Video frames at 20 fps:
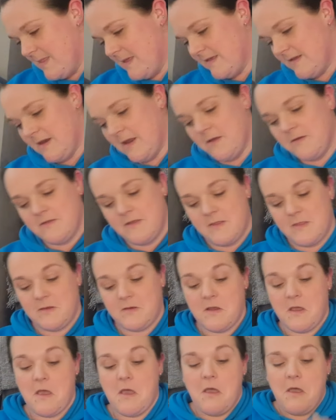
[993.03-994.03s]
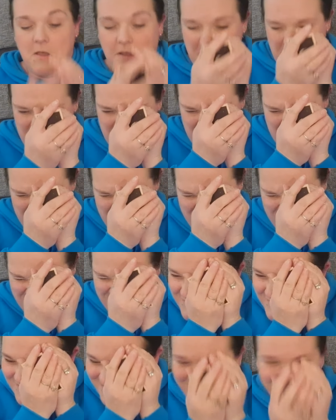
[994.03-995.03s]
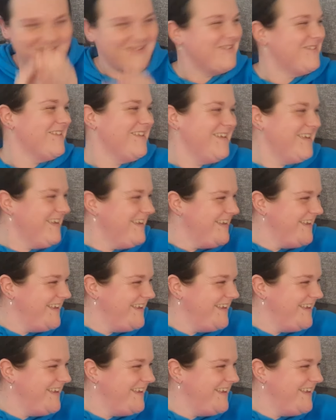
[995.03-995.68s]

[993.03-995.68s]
this glows in the dark. No, it doesn't.